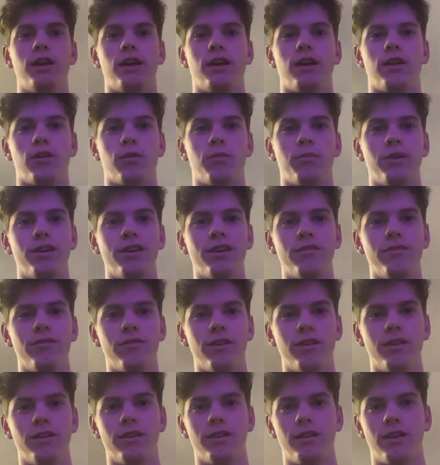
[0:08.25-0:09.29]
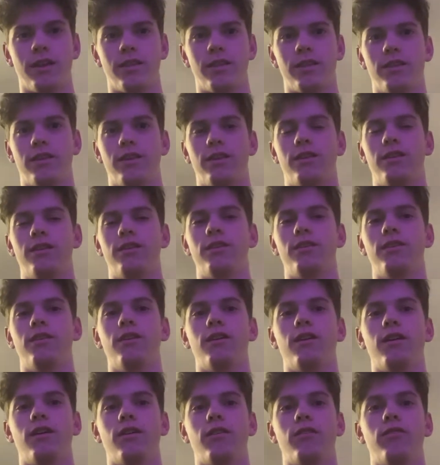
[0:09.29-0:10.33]
at our big event at the end
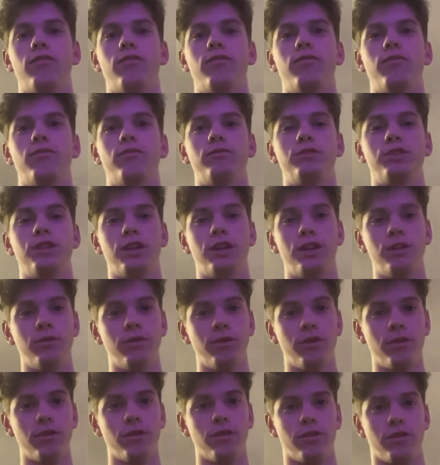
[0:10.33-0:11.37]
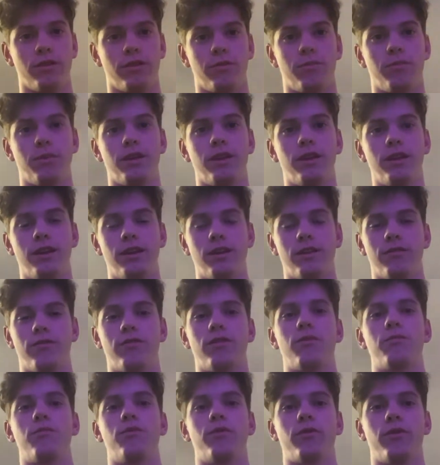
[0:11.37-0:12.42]
of January or the beginning of
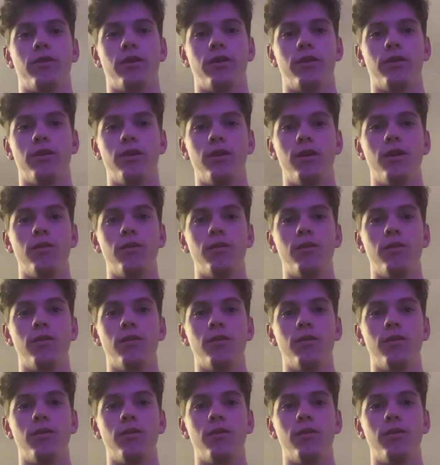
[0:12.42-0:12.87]
February.